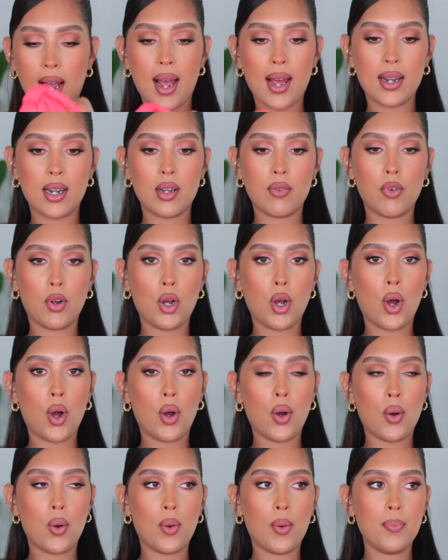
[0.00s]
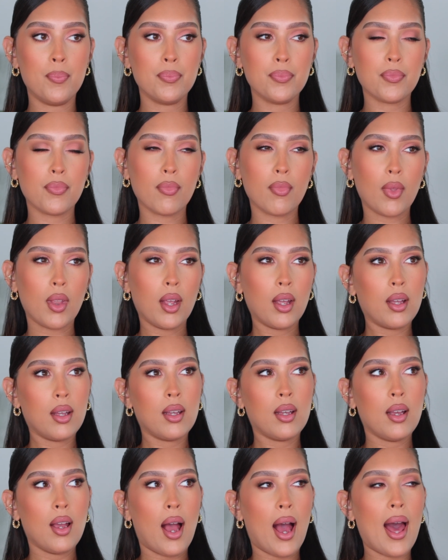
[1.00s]
kind of go
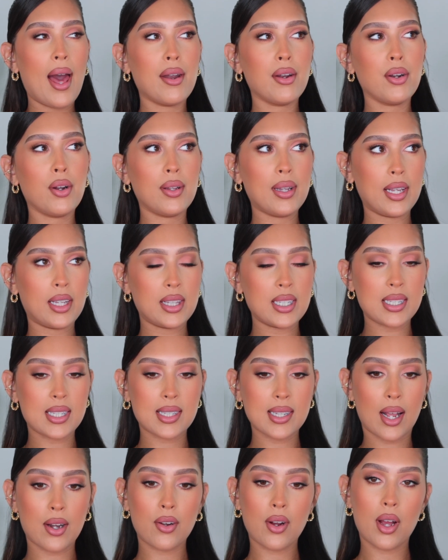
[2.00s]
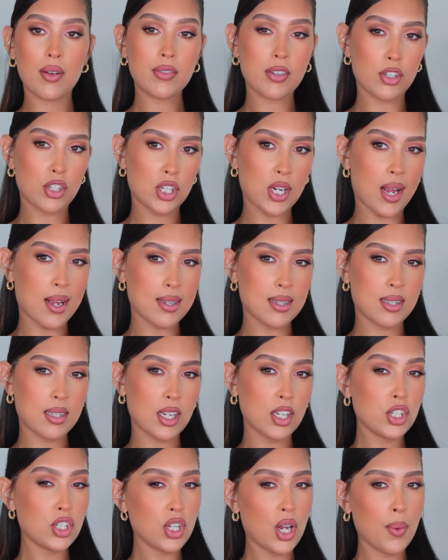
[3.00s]
I don't know, like the center of your
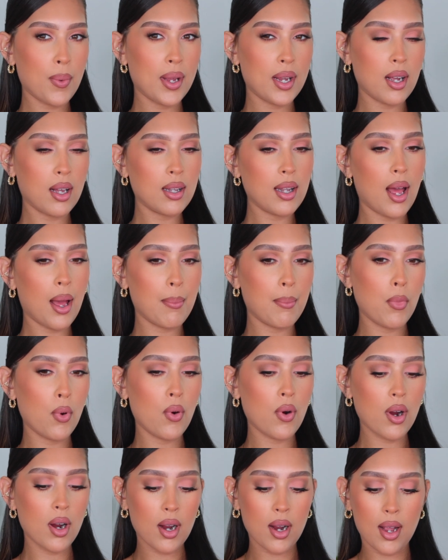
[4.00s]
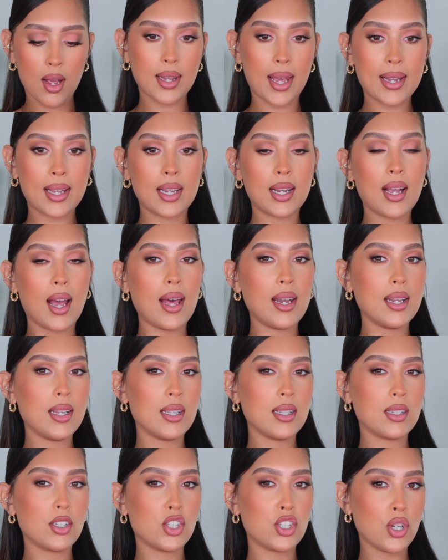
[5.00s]
chest is showing a lot more. Like it kind
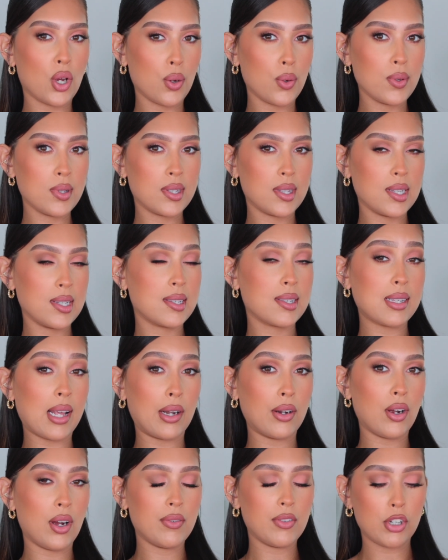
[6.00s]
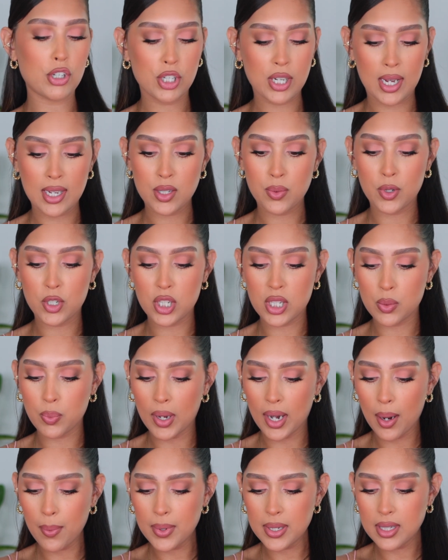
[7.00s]
of shows the center of your chest, which is
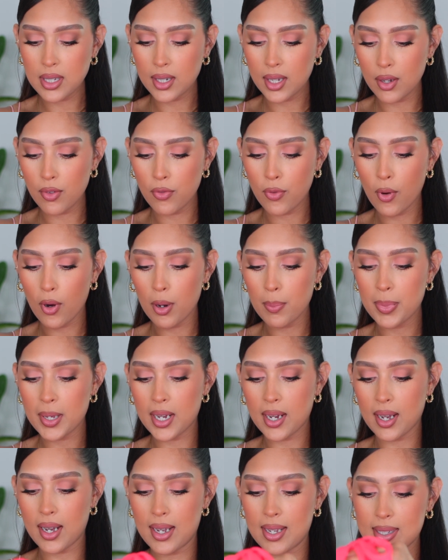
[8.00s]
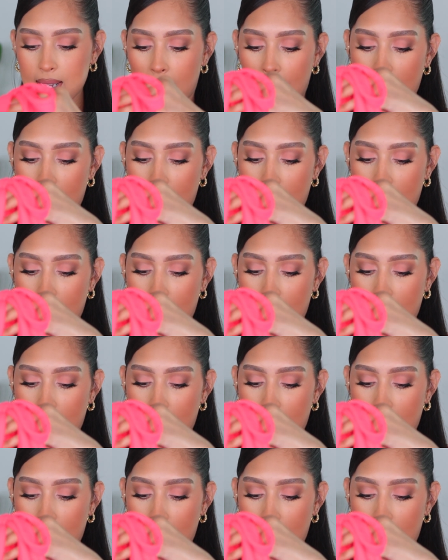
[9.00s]
what I was looking for because